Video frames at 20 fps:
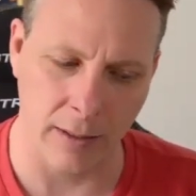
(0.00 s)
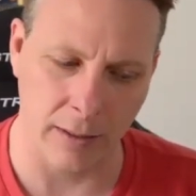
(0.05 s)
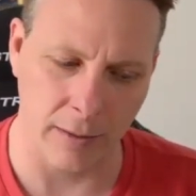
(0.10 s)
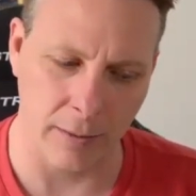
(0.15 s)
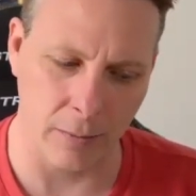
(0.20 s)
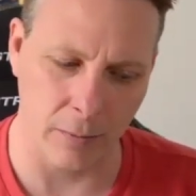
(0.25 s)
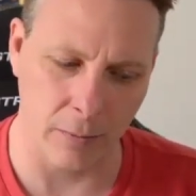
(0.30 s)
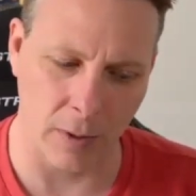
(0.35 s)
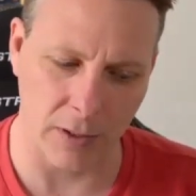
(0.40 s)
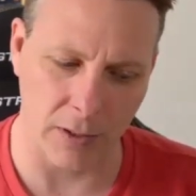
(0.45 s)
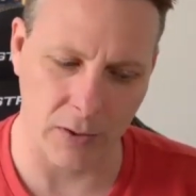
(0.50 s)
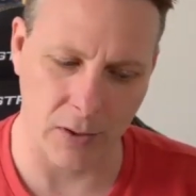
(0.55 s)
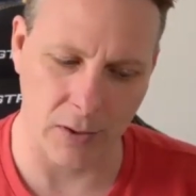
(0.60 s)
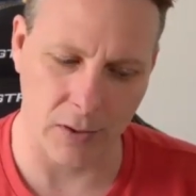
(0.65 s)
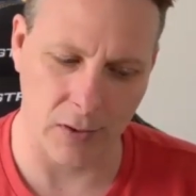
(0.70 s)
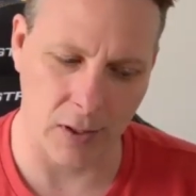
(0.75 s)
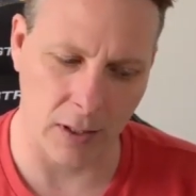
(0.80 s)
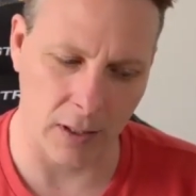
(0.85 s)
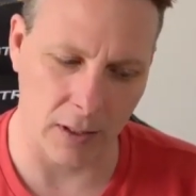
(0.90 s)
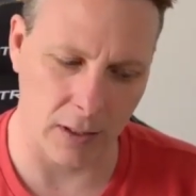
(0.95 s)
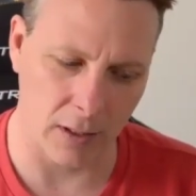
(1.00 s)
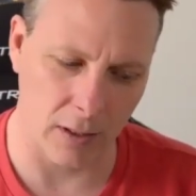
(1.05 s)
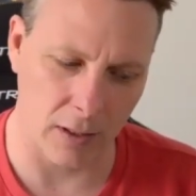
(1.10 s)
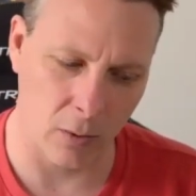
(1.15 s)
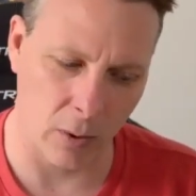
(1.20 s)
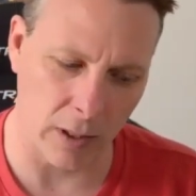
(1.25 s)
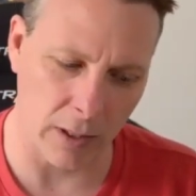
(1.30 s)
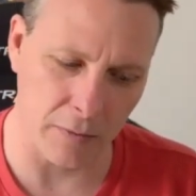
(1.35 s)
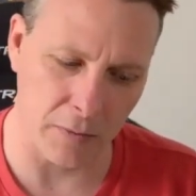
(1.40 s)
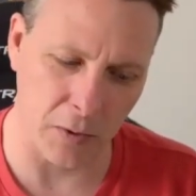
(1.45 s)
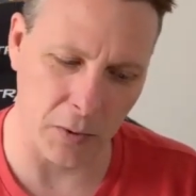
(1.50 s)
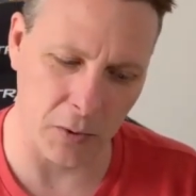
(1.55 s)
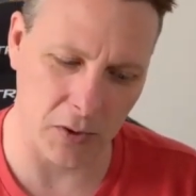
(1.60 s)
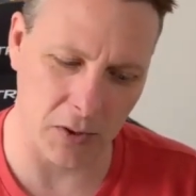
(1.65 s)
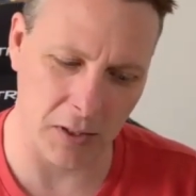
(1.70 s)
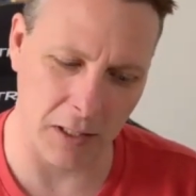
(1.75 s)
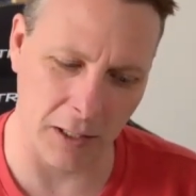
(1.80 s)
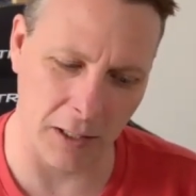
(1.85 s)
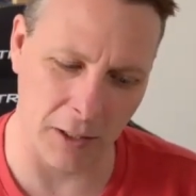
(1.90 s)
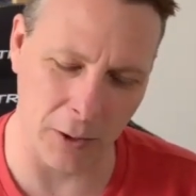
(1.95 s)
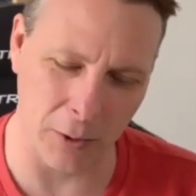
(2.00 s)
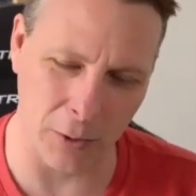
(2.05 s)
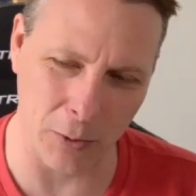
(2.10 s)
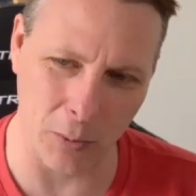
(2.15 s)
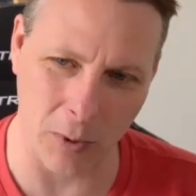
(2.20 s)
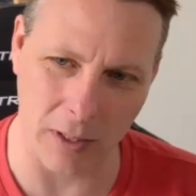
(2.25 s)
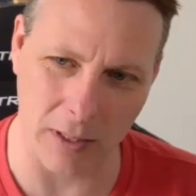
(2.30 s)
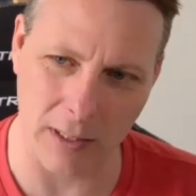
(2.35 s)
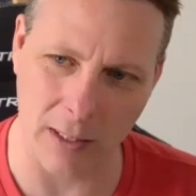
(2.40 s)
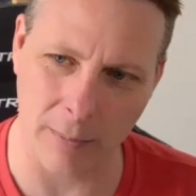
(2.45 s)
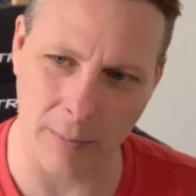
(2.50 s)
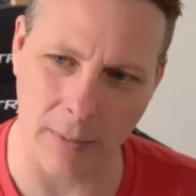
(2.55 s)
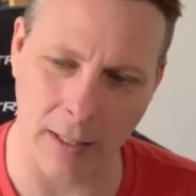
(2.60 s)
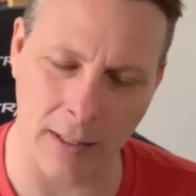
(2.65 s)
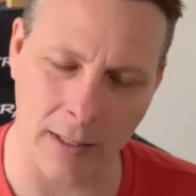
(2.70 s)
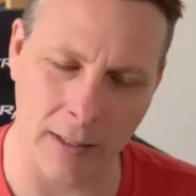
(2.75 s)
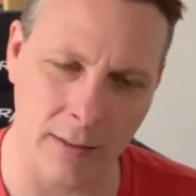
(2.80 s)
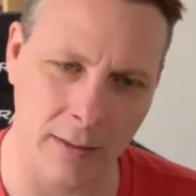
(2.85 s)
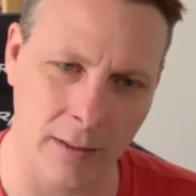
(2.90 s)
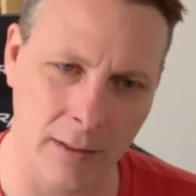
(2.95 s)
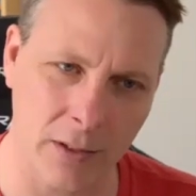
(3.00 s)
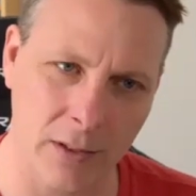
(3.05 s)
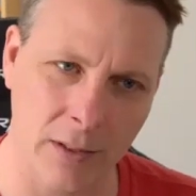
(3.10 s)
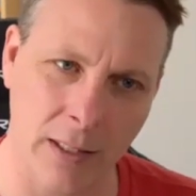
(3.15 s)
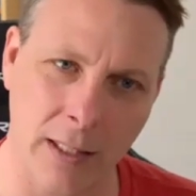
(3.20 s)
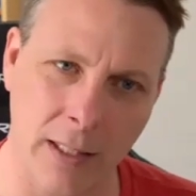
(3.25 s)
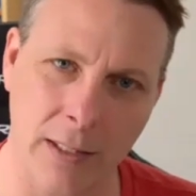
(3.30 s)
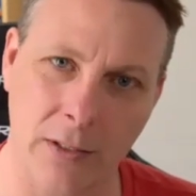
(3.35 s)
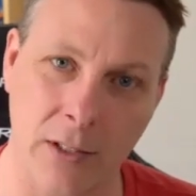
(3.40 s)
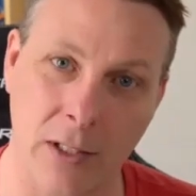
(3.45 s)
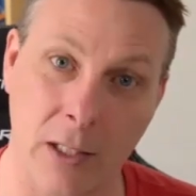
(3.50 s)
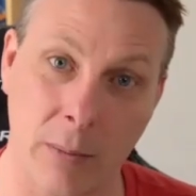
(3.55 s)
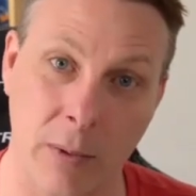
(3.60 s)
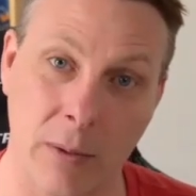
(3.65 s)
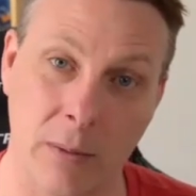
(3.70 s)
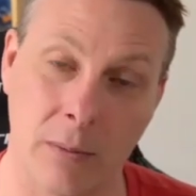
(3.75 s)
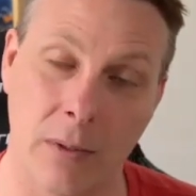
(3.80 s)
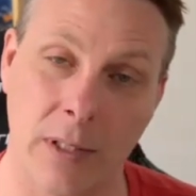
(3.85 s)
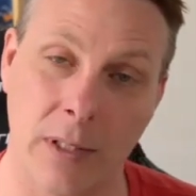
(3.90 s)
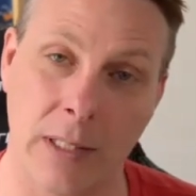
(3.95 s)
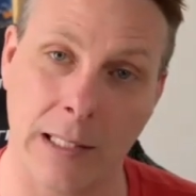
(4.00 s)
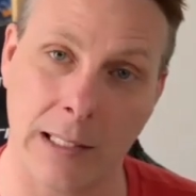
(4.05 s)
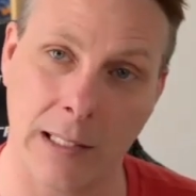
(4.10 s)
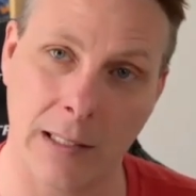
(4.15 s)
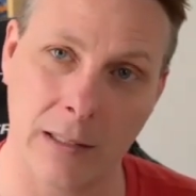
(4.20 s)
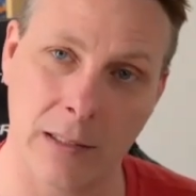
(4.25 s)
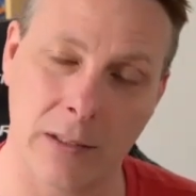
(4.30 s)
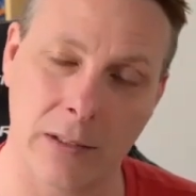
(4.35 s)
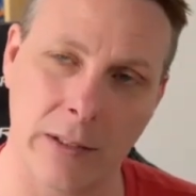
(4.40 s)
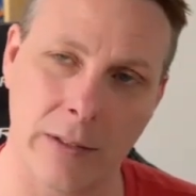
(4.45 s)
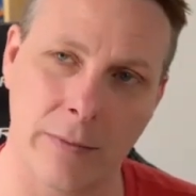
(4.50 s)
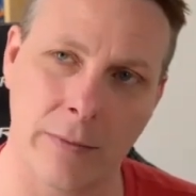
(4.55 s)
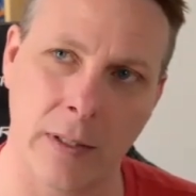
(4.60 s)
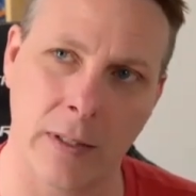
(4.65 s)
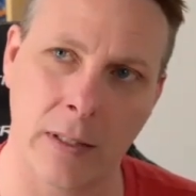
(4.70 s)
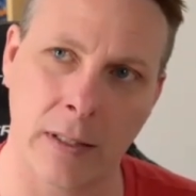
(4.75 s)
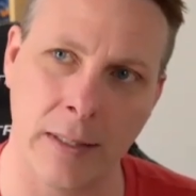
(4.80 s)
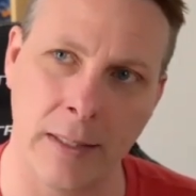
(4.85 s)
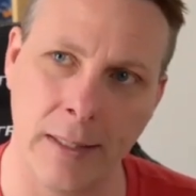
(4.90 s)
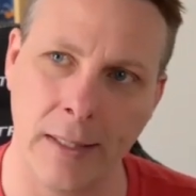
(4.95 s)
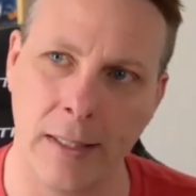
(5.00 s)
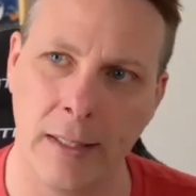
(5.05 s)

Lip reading: Rustin's got quite a few scenarios worked up, and it looks like it's going to be ridiculously fun.